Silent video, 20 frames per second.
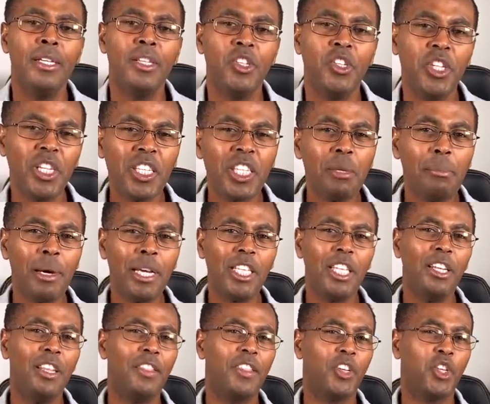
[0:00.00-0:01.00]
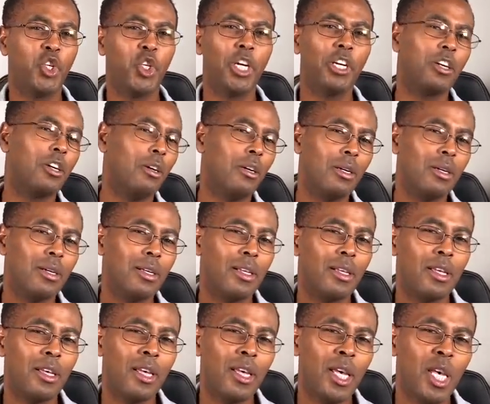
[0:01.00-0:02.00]
Just imagine in the jungle,
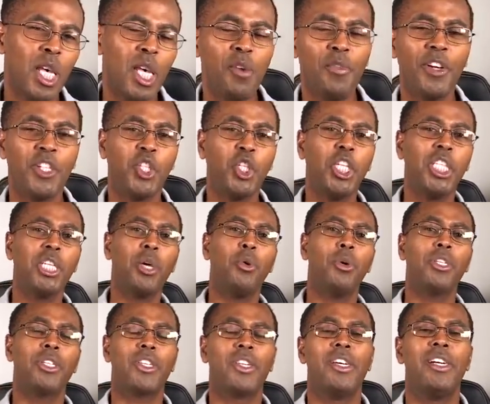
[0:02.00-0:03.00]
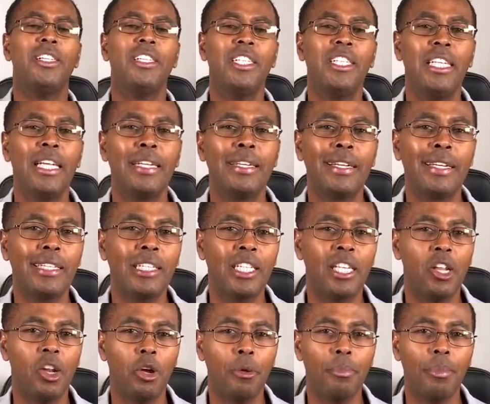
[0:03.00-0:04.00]
if a cheetah was hunting an
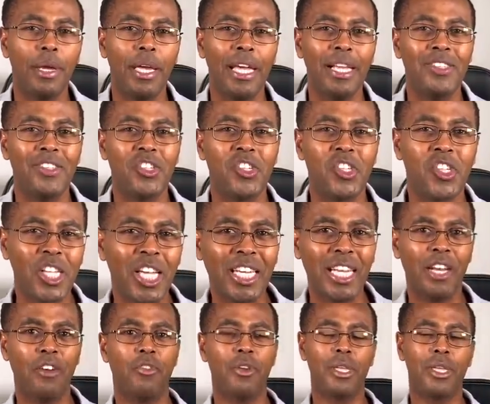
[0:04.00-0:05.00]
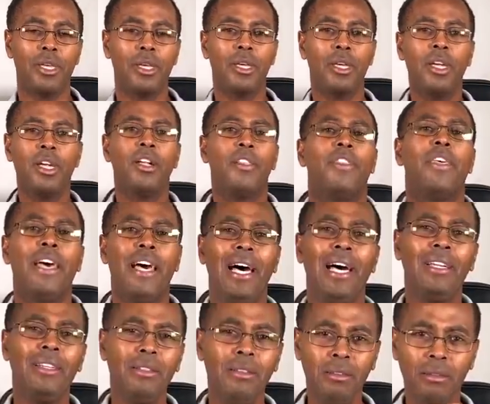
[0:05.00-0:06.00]
antelope and suddenly the
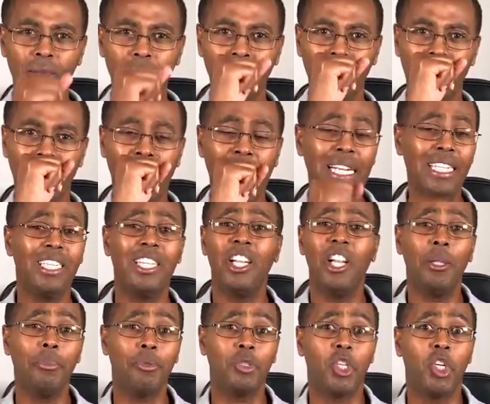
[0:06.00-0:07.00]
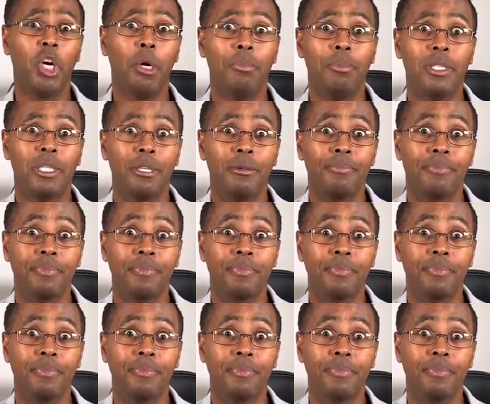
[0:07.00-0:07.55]
antelope stops